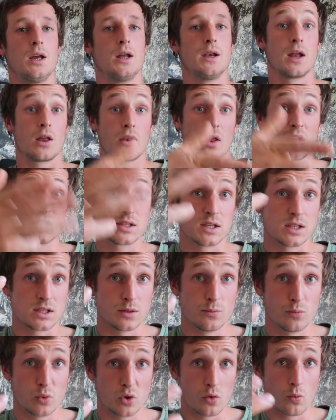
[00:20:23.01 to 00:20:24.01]
Now that
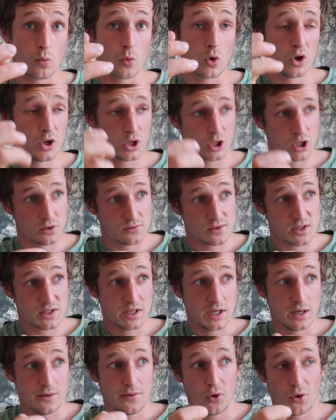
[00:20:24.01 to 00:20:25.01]
system wouldn't work
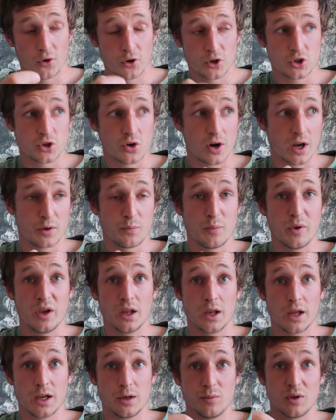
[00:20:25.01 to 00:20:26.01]
obviously if you're on a trad
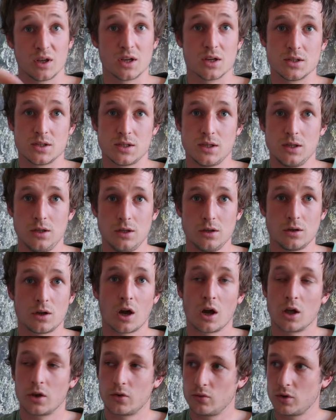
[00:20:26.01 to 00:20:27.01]
belay, because you
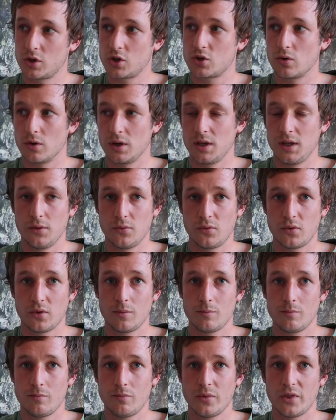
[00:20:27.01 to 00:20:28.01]
can't retrieve
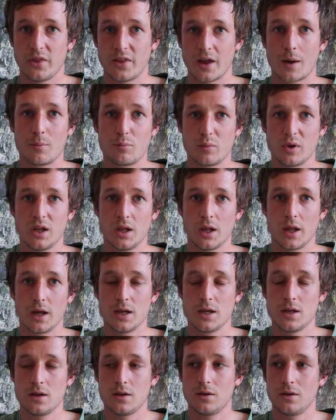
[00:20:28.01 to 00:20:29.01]
that
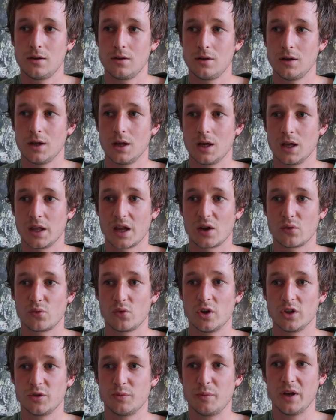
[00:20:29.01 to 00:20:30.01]
belay, that
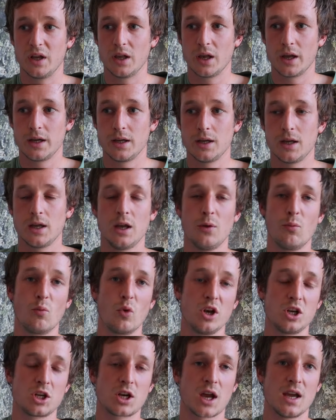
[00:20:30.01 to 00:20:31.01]
first belay, in
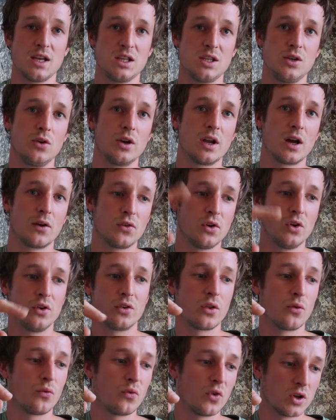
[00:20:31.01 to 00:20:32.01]
which case you would have to use
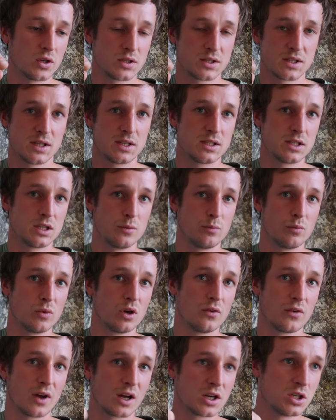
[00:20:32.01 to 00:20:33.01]
the first system
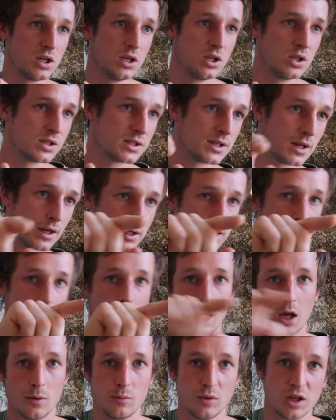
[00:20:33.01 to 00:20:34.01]
of actually just like
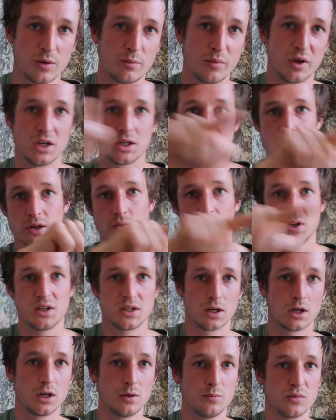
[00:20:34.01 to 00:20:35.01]
climbing the pitch 3
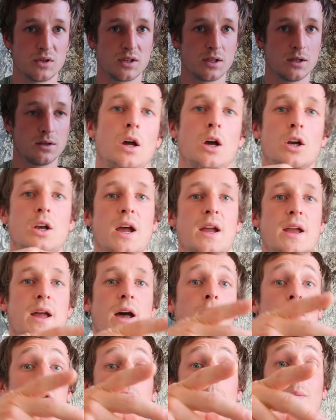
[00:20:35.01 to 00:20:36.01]
times. Okay,
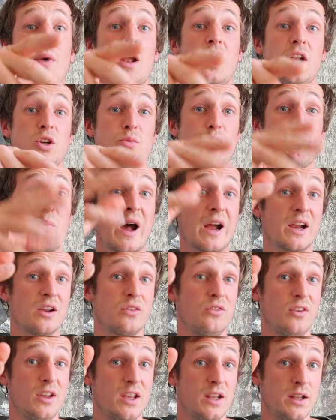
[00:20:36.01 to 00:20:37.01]
how to manage back
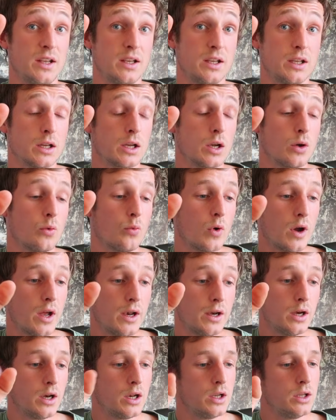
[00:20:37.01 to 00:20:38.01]
feeding
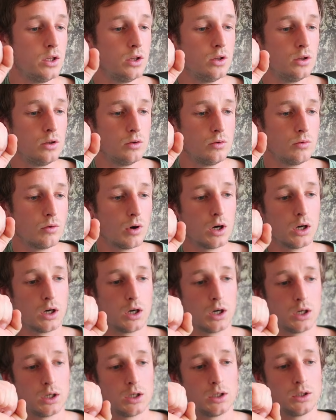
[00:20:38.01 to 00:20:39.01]
when you
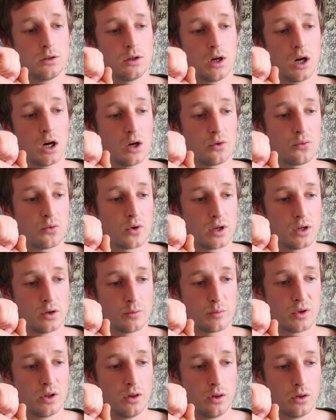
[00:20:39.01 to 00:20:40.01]
are halfway up
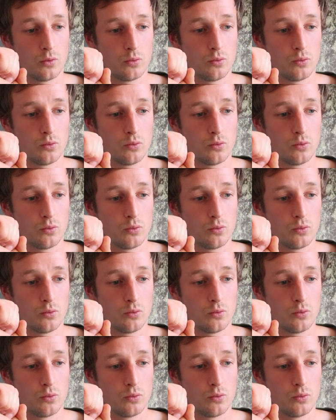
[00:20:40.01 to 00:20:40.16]
the